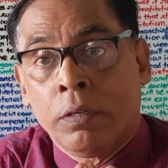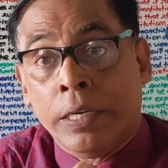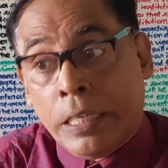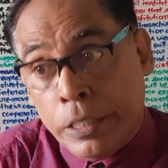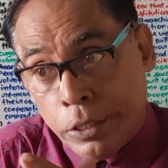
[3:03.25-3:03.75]

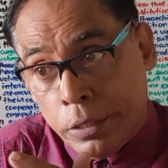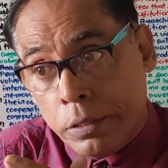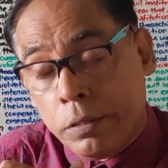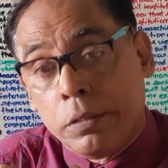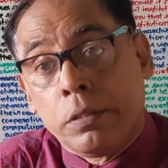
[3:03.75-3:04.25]
It is
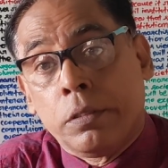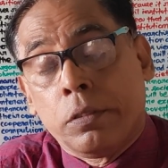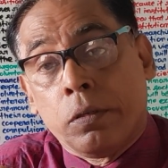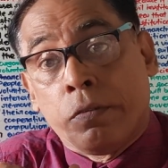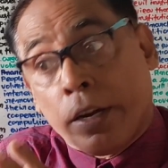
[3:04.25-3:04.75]

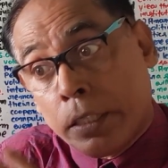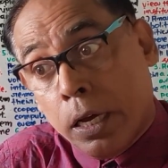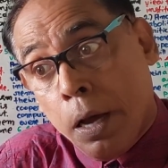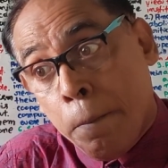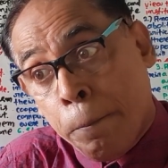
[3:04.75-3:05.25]
for
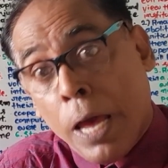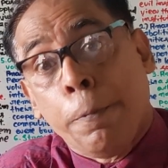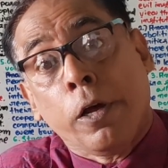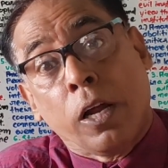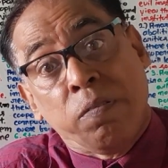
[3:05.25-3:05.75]
the
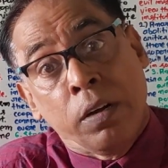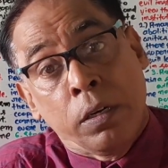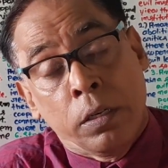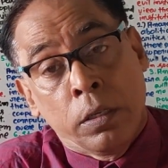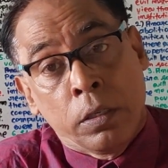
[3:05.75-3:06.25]
favor of
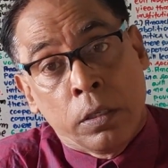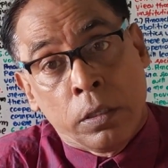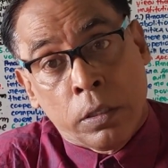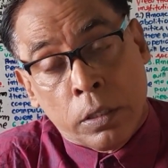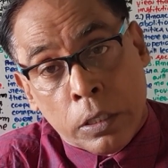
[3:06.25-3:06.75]

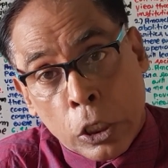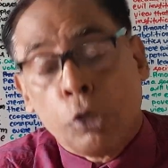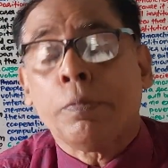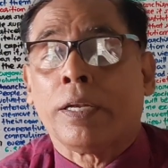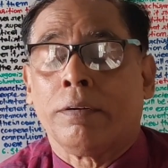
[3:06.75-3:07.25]

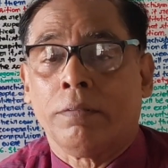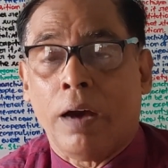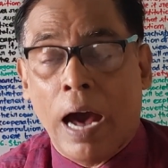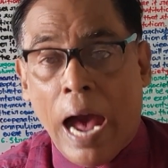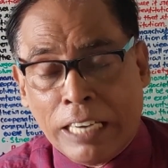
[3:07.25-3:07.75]
human
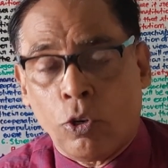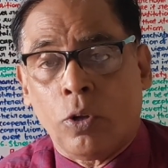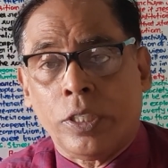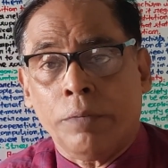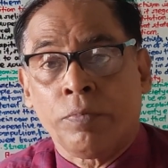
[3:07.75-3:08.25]

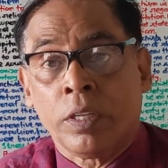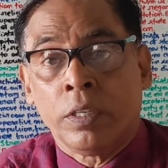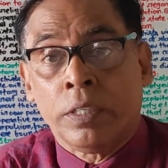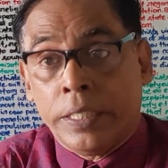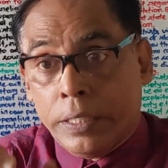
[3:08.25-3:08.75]
ideology.
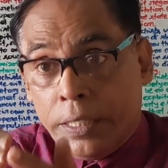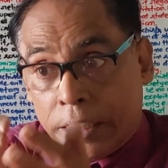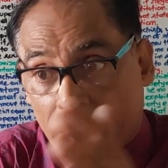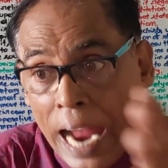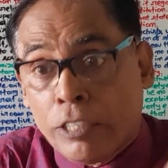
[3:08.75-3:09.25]

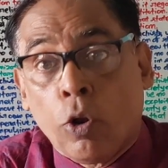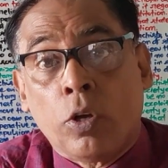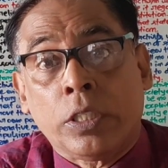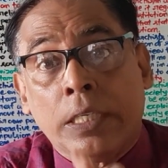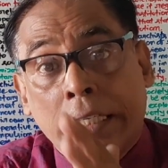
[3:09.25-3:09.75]
This
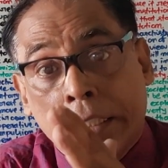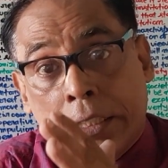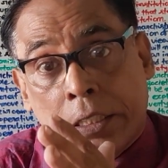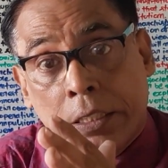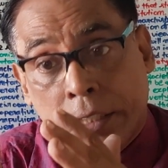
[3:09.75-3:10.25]

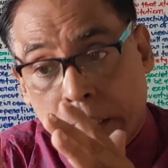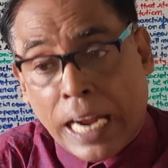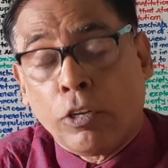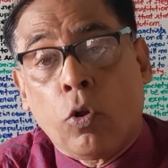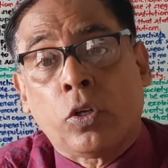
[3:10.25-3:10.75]

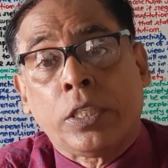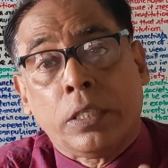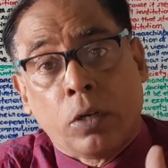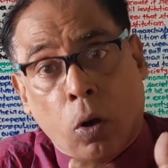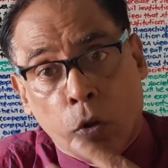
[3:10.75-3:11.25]

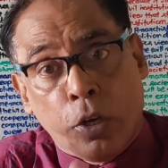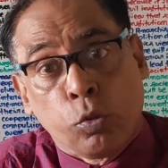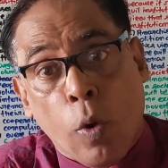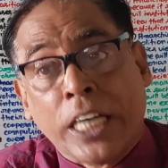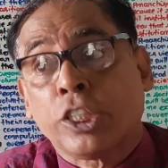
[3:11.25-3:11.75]
ideology
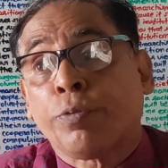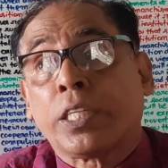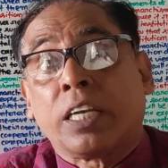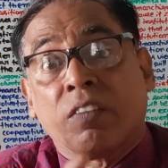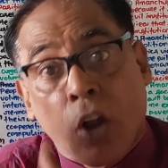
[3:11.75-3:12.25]
always wants for
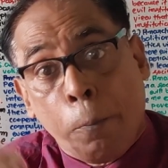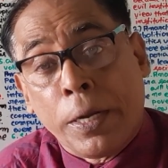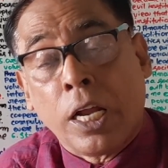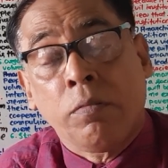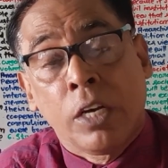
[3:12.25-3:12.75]
the
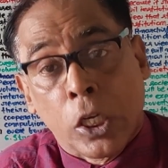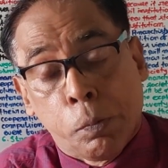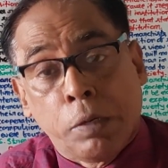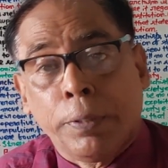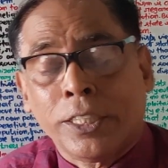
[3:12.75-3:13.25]
development of
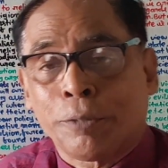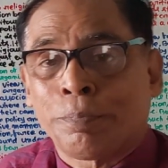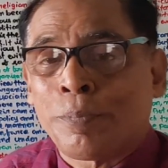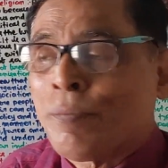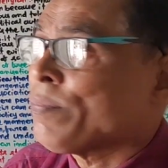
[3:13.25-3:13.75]
human beings.
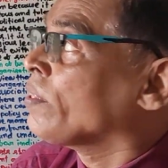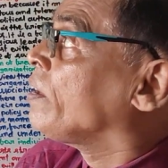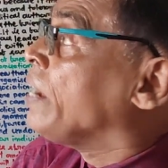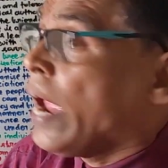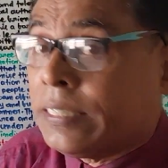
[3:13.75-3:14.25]

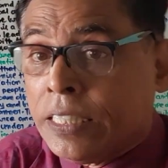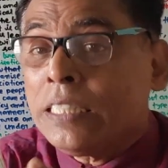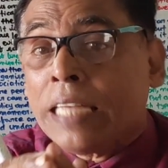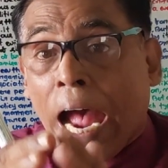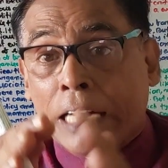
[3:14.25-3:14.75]
And
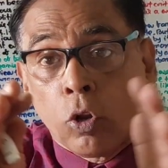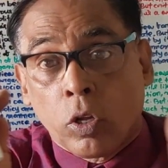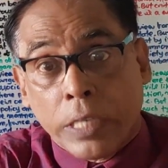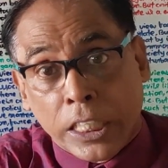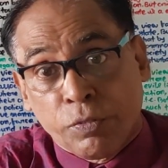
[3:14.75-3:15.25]
this
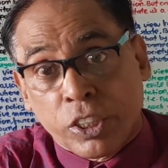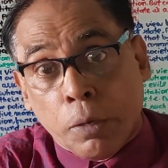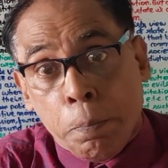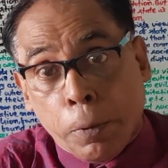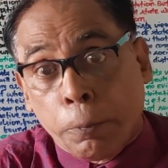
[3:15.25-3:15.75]
ideology has
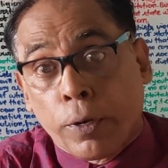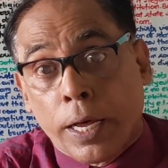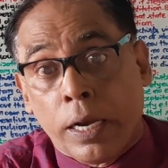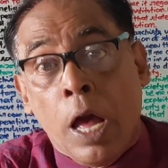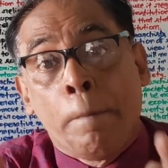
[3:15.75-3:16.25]
become
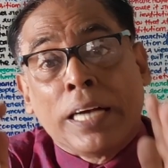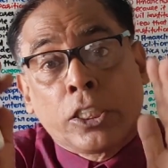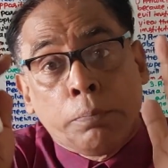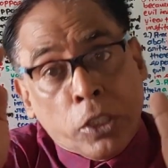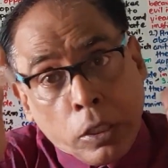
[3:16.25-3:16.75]
popular by
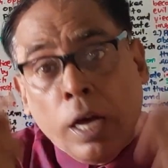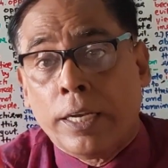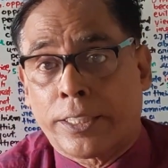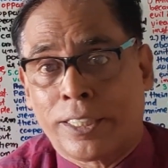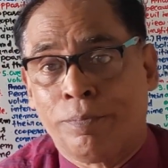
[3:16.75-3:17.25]
some
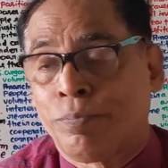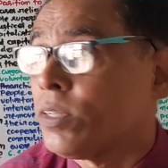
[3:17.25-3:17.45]
scholars.